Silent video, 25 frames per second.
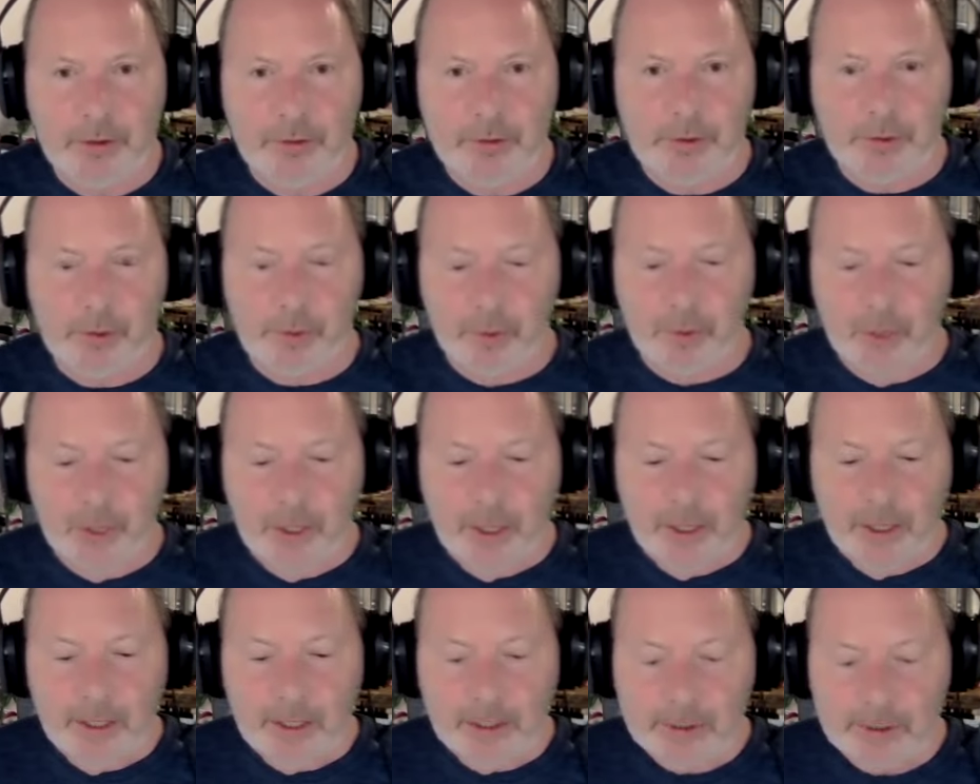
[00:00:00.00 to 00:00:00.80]
So
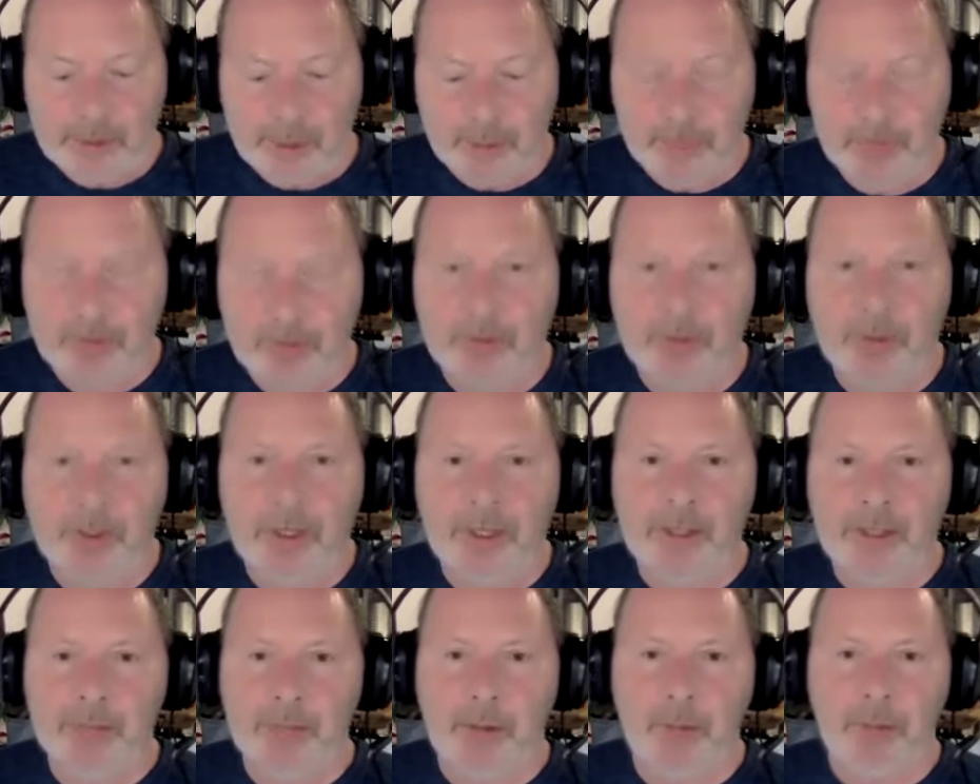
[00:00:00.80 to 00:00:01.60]
some of the
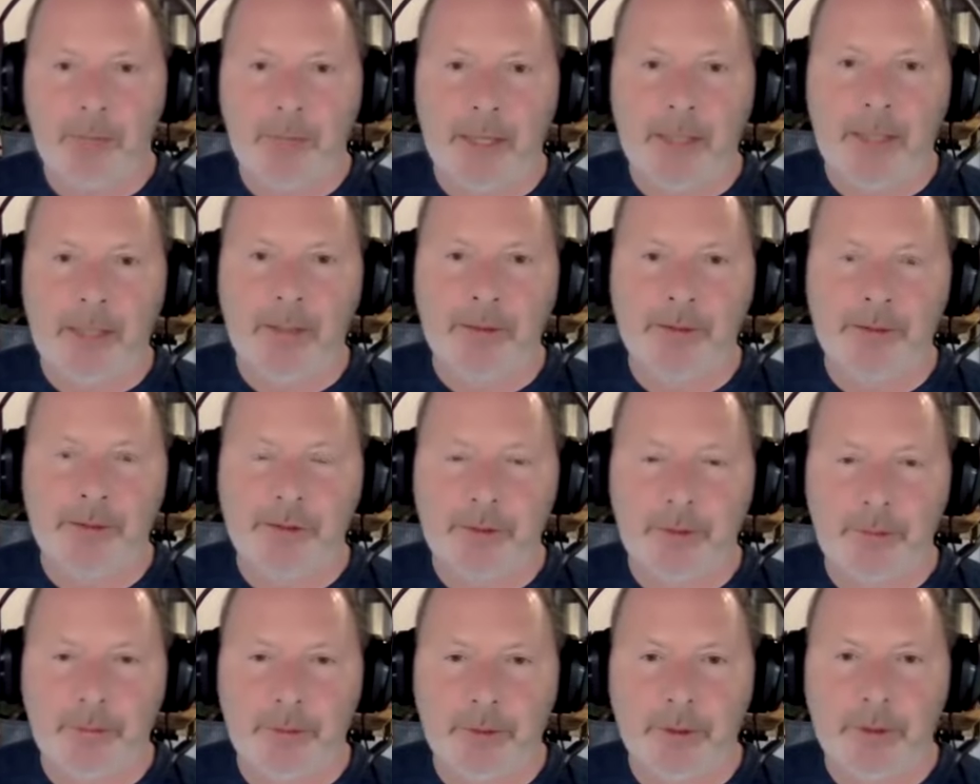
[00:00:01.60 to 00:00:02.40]
things about balance,
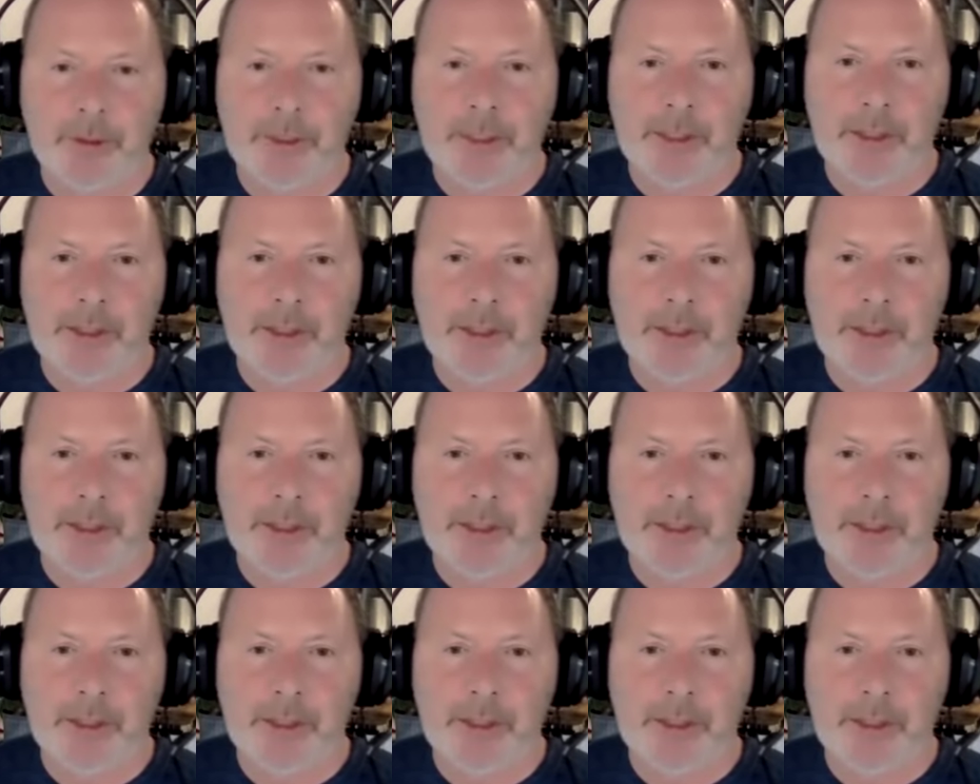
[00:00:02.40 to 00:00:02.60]
stability,